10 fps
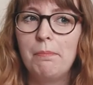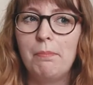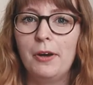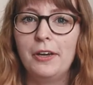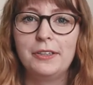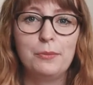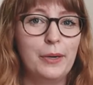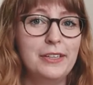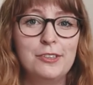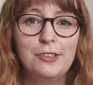But the
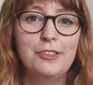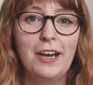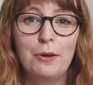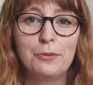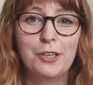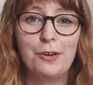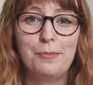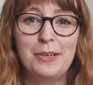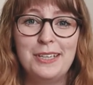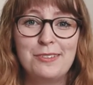way to a good
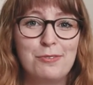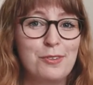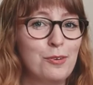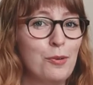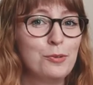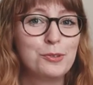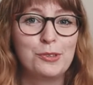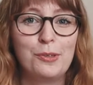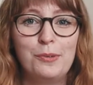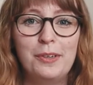outcome is
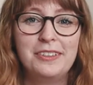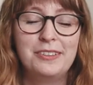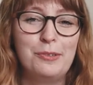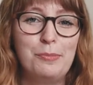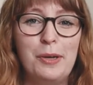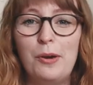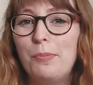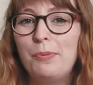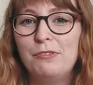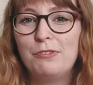also to be
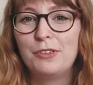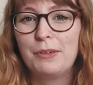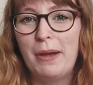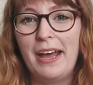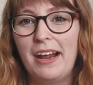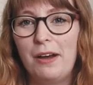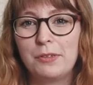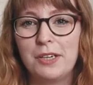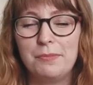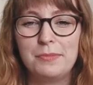open for the bad
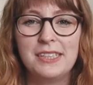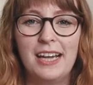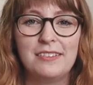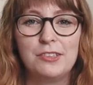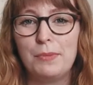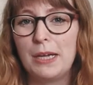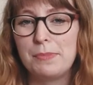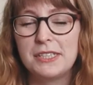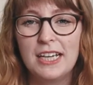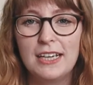outcomes and to make
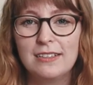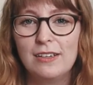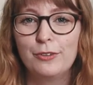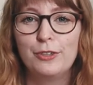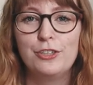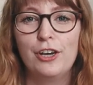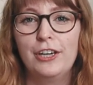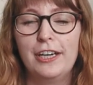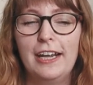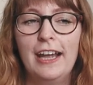mistakes along the
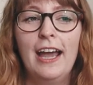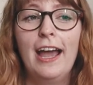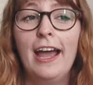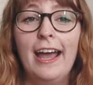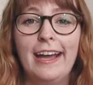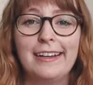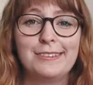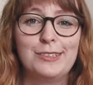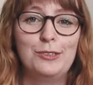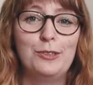journey
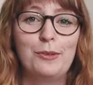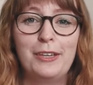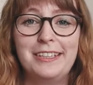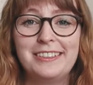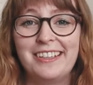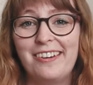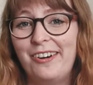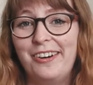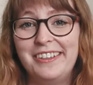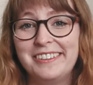and to do things that
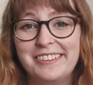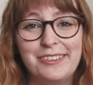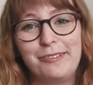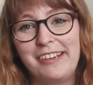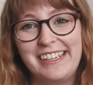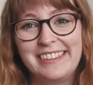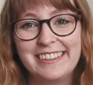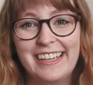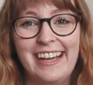aren't so great.